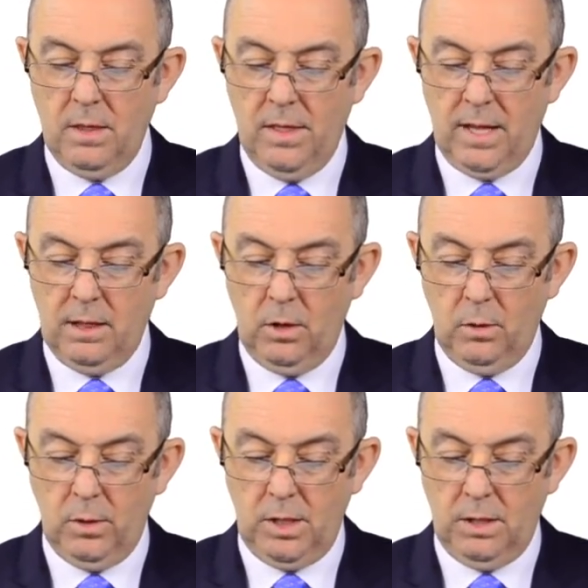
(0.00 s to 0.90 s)
that
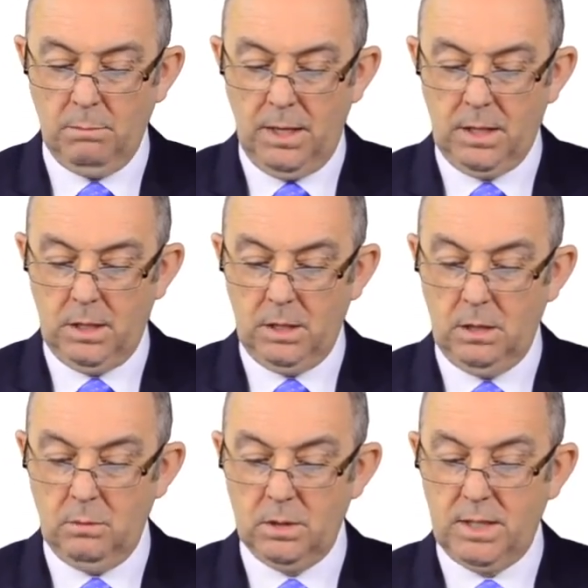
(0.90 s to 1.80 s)
low here back
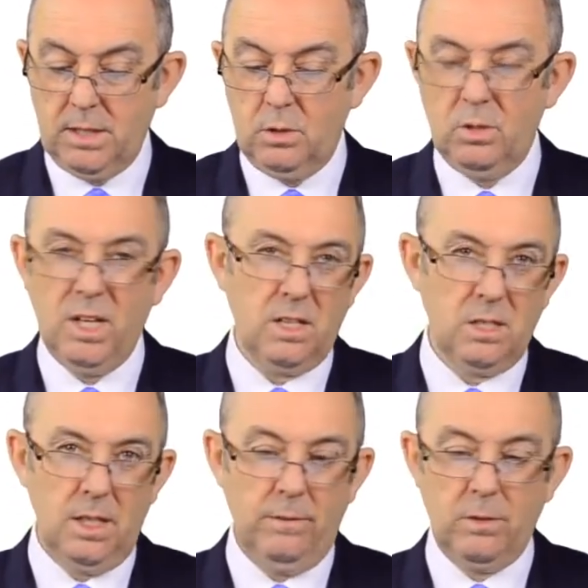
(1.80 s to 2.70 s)
in,
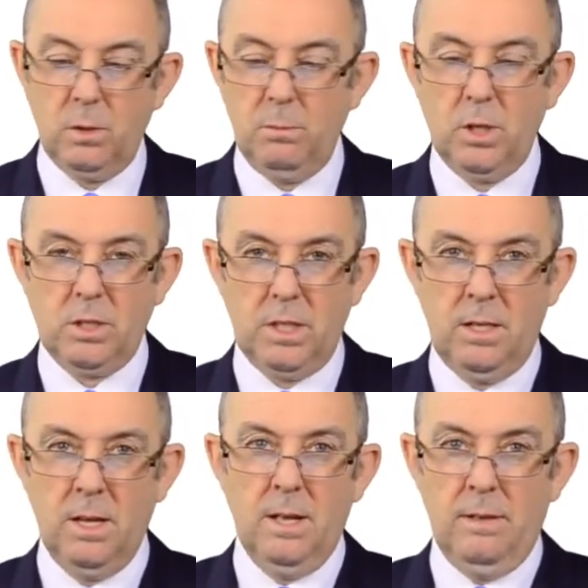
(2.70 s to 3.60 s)
2011. So we might
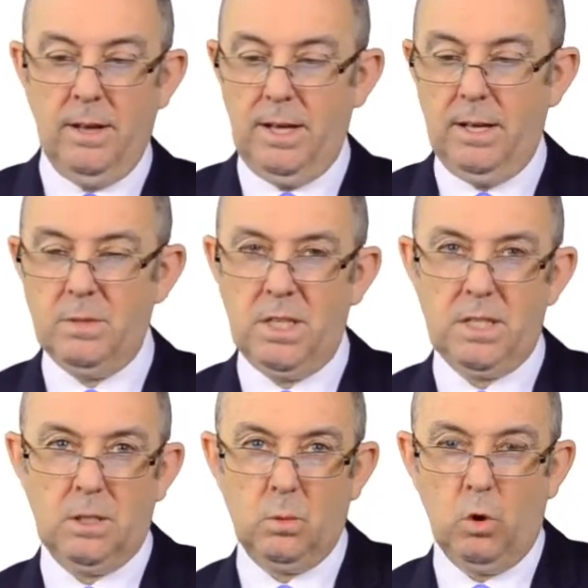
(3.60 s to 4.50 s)
see a
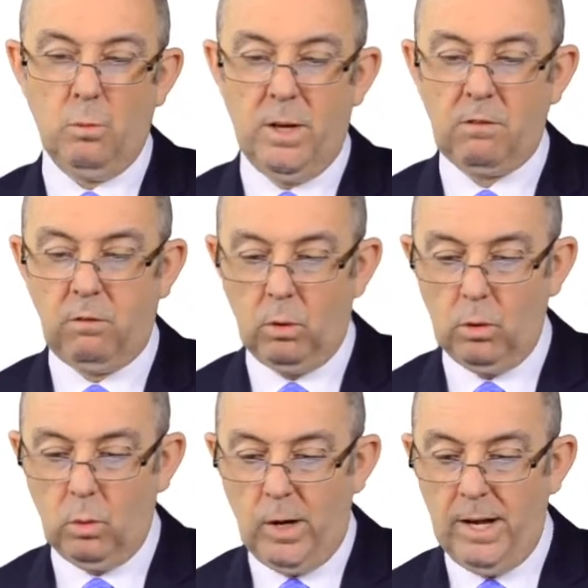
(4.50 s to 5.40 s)
6 to 12 month
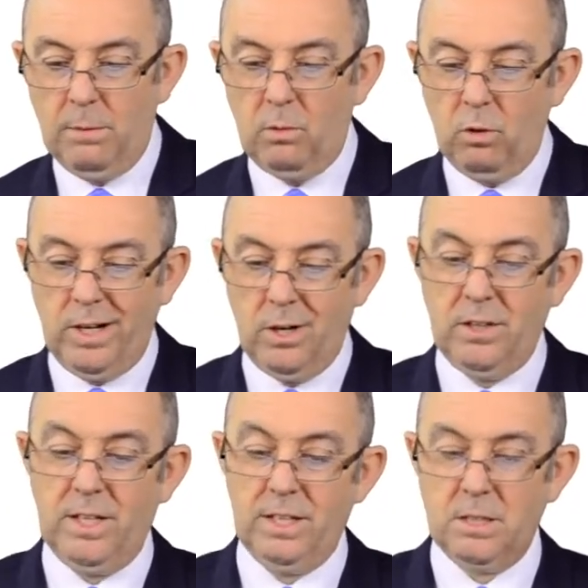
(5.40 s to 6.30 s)
fall away, but right now I
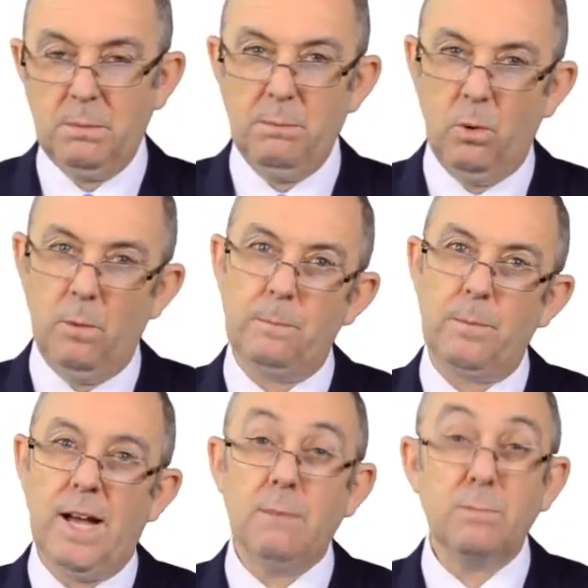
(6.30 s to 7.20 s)
think there's a bit more
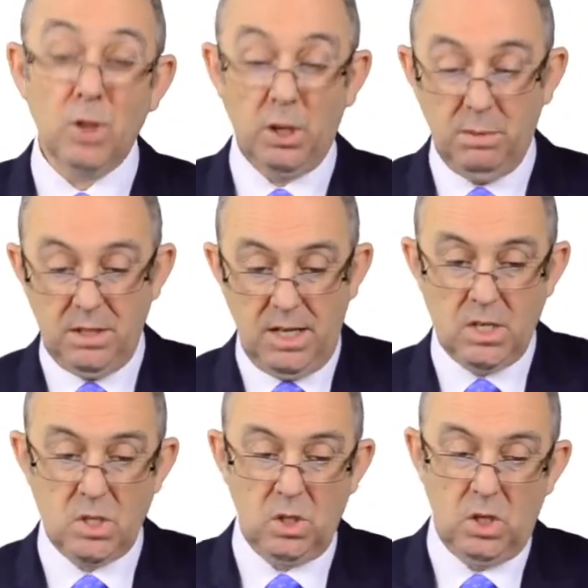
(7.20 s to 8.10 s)
upside
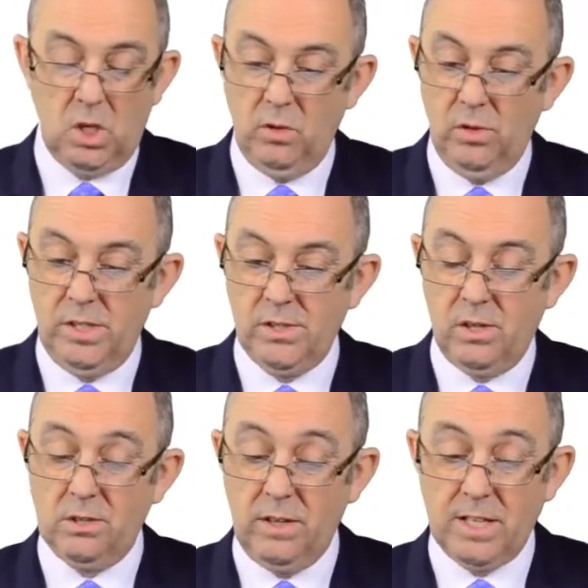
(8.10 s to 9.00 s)
potential on this
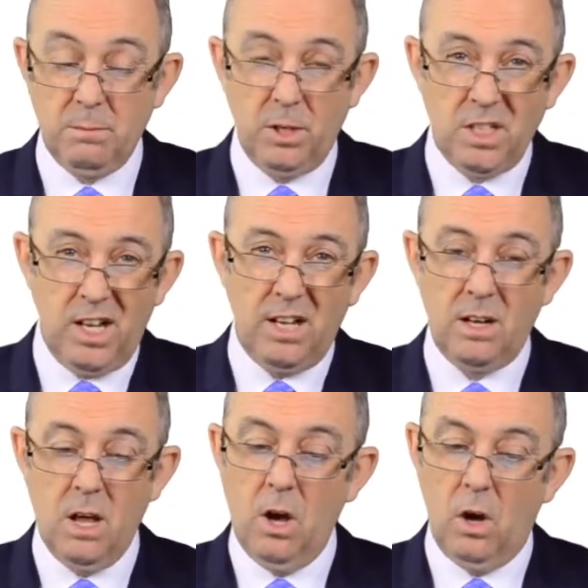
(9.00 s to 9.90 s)
stock. So that's my
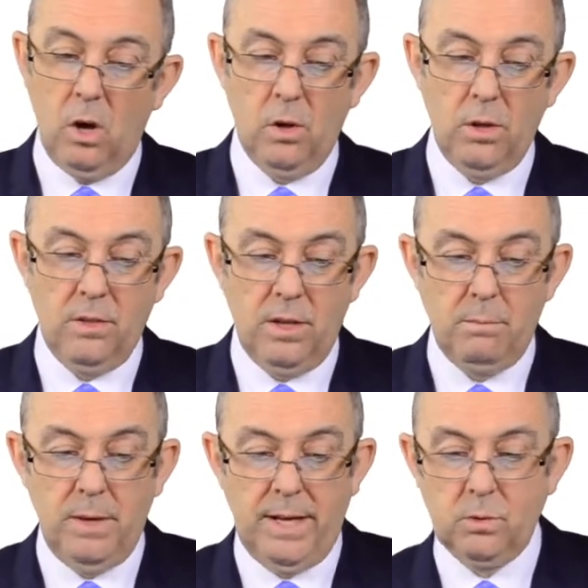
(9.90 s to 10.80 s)
take on the
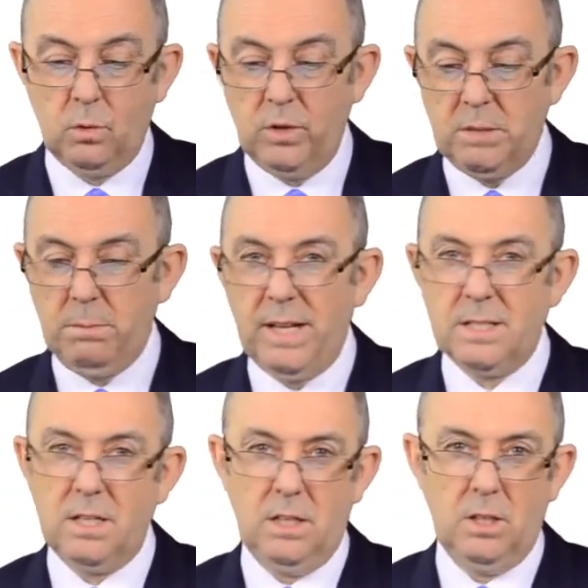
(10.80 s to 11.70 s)
banks, all these
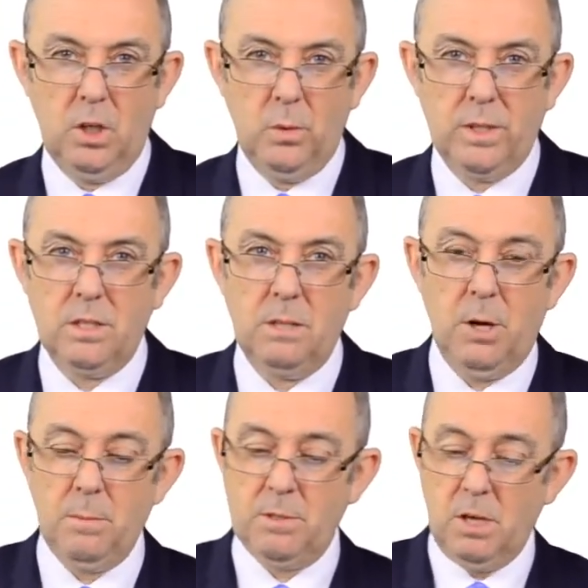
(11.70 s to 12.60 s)
banks in the US at the
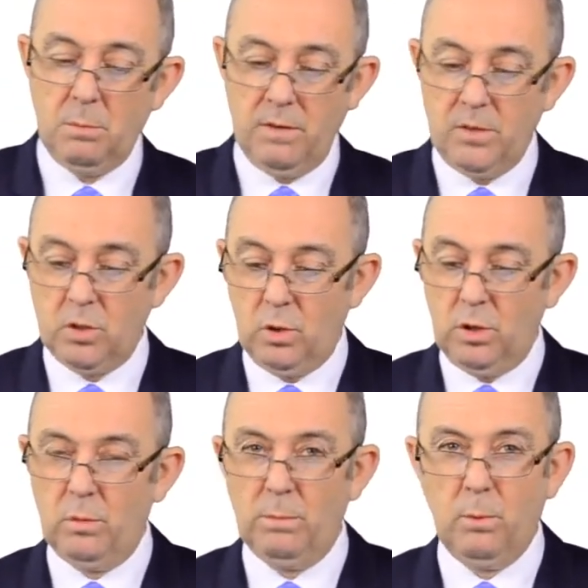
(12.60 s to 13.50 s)
moment. So I hope you've
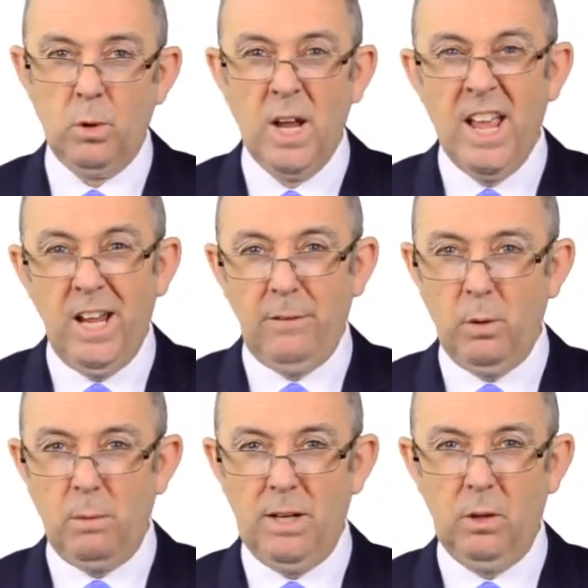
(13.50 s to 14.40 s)
enjoyed the report. If
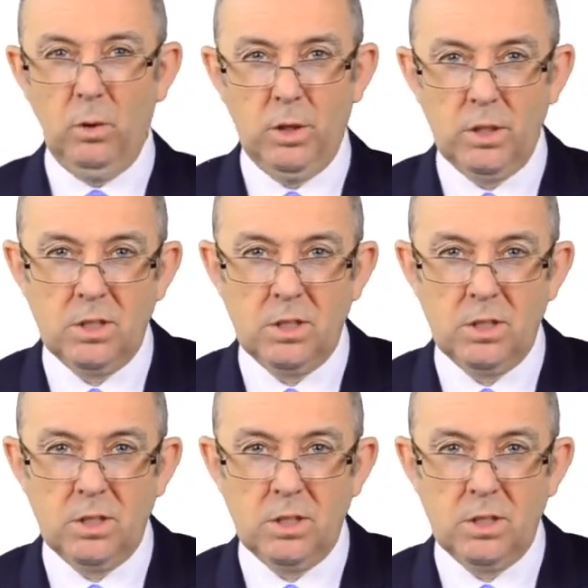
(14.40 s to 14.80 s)
you want me to look at a